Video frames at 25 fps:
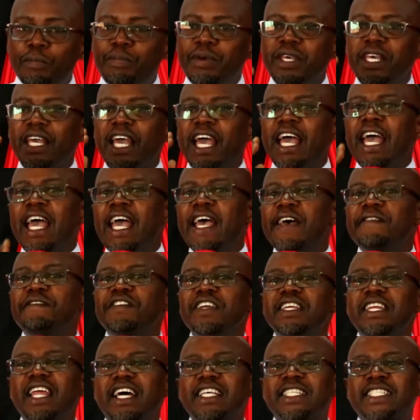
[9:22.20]
behave
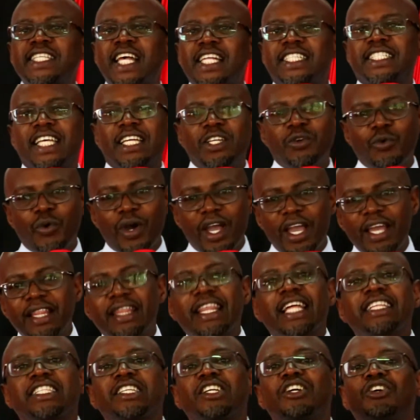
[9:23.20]
in a certain way
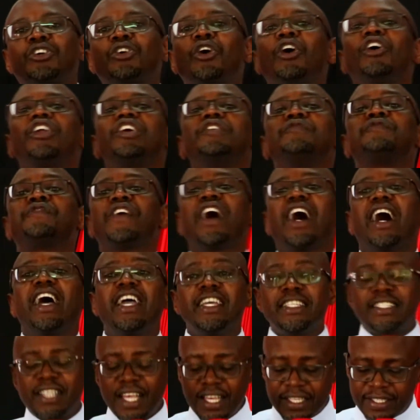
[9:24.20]
that
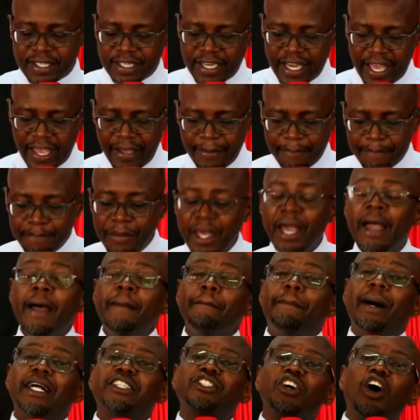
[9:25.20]
glorifies his name,
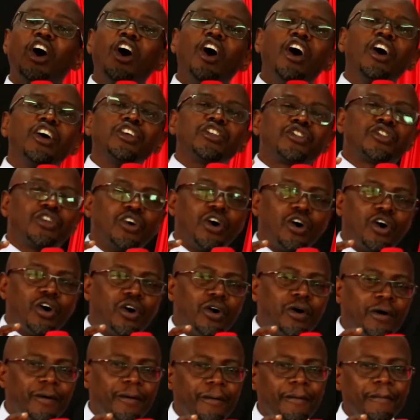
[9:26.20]
but
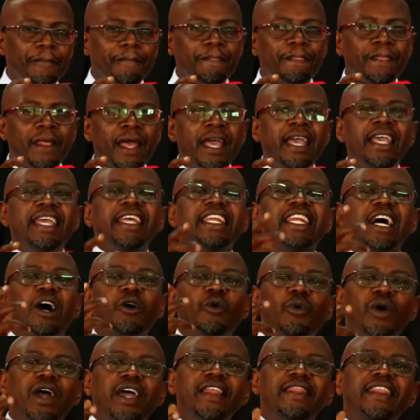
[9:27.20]
also in a
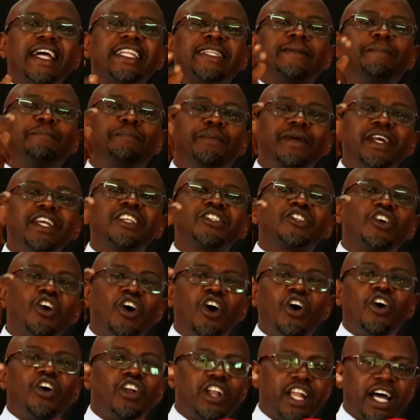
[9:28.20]
way that brings
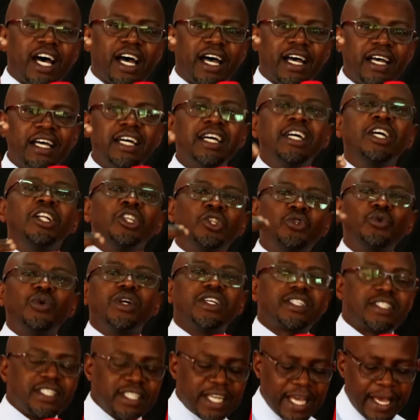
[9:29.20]
honor to
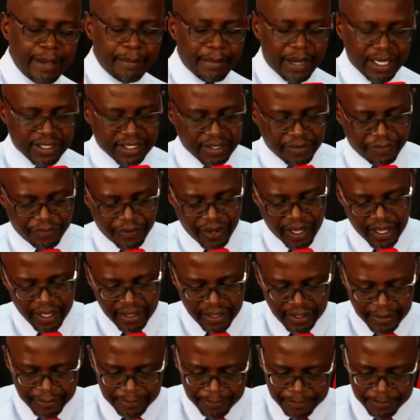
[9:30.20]
his name as a father.